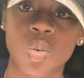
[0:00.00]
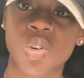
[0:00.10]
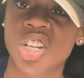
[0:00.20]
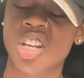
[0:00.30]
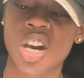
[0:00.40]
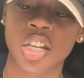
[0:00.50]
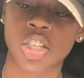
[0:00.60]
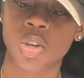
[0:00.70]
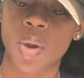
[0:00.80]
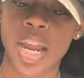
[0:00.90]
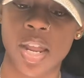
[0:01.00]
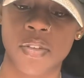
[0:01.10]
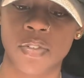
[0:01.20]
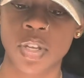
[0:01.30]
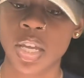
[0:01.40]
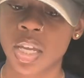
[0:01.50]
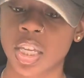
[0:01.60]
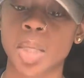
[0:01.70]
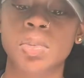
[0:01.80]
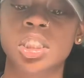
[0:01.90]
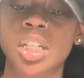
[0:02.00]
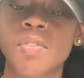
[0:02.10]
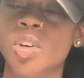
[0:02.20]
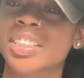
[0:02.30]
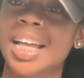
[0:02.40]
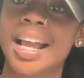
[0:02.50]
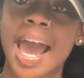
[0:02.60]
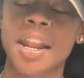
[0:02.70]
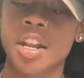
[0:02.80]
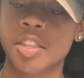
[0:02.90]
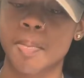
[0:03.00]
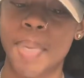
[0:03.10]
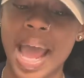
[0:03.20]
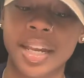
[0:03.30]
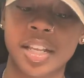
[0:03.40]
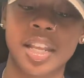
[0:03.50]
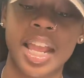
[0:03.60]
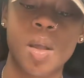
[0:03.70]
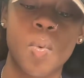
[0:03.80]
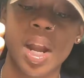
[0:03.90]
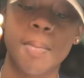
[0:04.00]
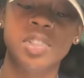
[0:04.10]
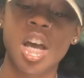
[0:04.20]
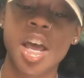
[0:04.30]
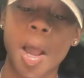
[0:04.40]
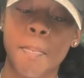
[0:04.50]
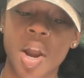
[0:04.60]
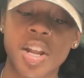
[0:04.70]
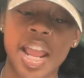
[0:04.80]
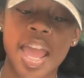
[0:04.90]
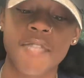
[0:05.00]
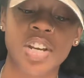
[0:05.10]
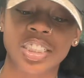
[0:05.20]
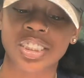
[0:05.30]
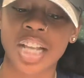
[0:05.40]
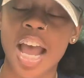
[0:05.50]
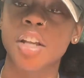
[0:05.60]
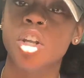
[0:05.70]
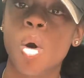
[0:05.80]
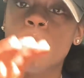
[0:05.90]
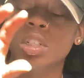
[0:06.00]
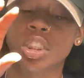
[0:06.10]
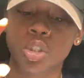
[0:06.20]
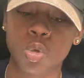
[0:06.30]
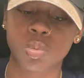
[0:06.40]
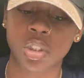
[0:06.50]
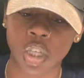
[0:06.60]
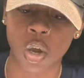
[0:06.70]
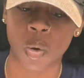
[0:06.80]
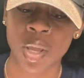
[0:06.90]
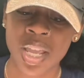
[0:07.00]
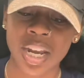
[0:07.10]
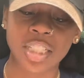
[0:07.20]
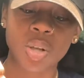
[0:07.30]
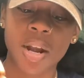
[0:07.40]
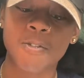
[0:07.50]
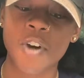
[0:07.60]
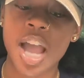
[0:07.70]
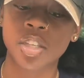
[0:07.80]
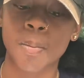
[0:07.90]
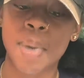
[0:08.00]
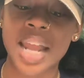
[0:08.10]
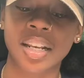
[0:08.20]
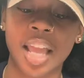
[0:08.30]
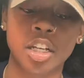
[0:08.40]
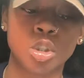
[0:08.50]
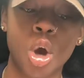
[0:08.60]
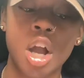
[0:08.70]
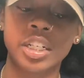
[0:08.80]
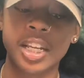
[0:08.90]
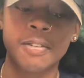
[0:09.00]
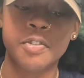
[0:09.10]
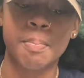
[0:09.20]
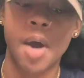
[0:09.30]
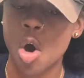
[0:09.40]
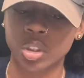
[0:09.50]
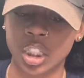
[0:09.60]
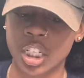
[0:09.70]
You done dug your grave. Keep the shovel because I got another body to lay. And when I'm done, I burn the evidence, John Doe, on his tombstone. They trying to find your body like a dog digging for bones.